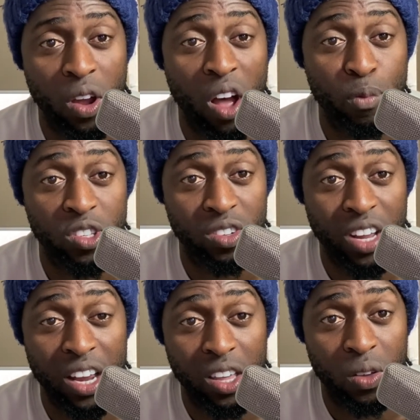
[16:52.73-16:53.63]
governments are
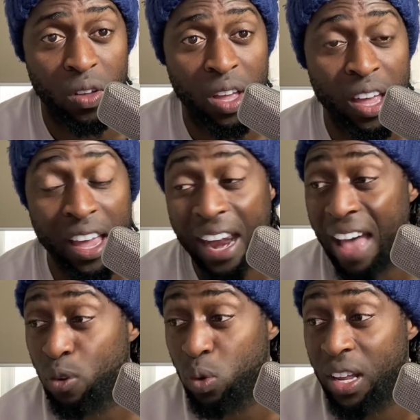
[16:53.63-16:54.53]
telling you and
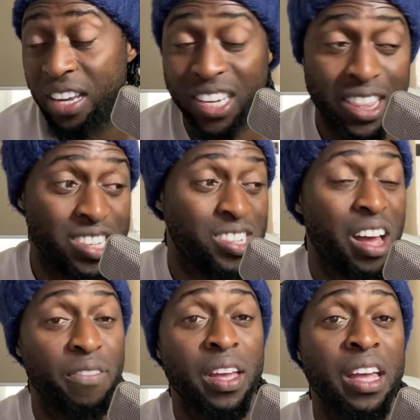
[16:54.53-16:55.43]
haven't realized that this
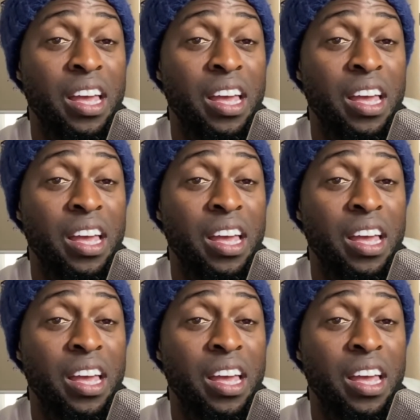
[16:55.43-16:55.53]
stuff,